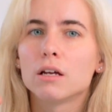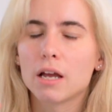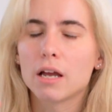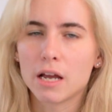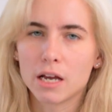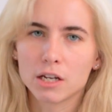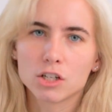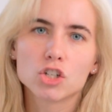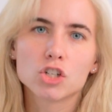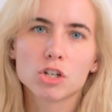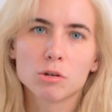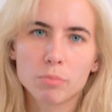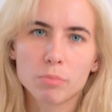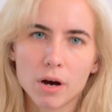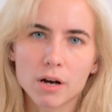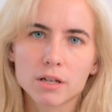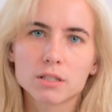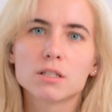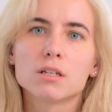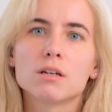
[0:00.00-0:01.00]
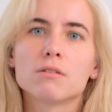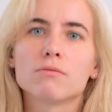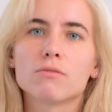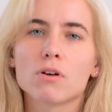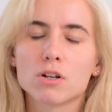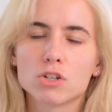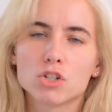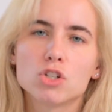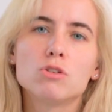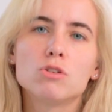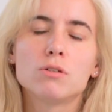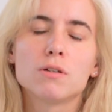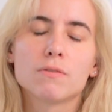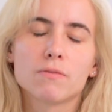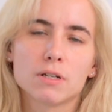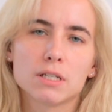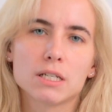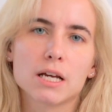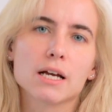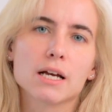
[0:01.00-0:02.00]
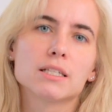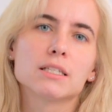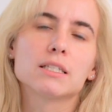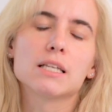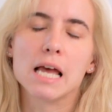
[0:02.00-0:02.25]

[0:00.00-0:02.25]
antigen positive on 2 different tests,